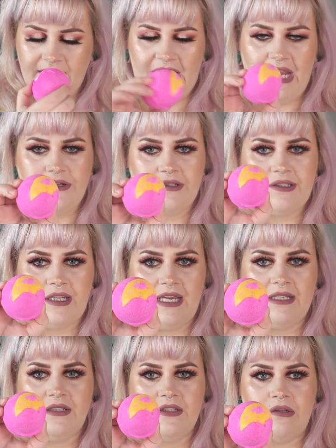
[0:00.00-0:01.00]
Angel's
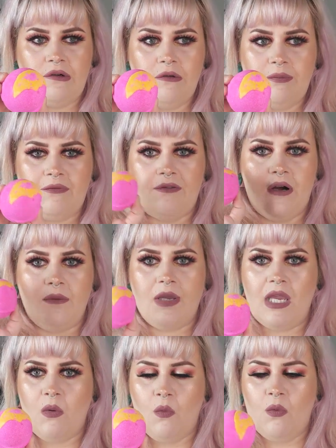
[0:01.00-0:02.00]
Delight soap from
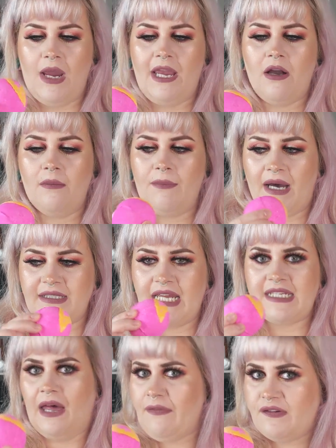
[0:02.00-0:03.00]
way gone past,
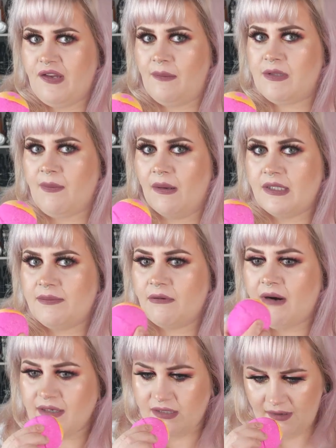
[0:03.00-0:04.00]
is that the same smell as
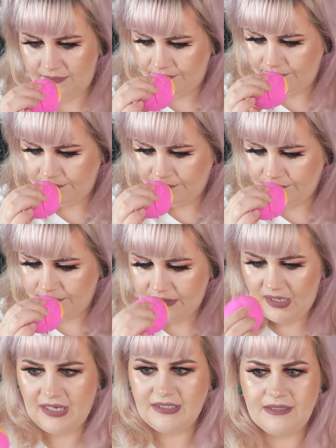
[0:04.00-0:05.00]
Miranda?
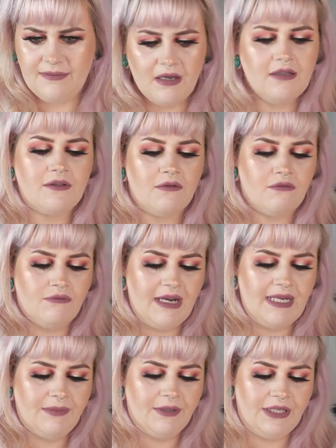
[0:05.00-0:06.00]
It smells
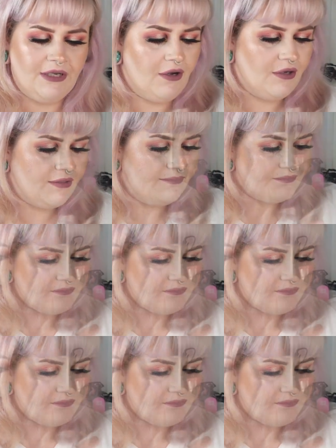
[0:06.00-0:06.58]
really bloody good.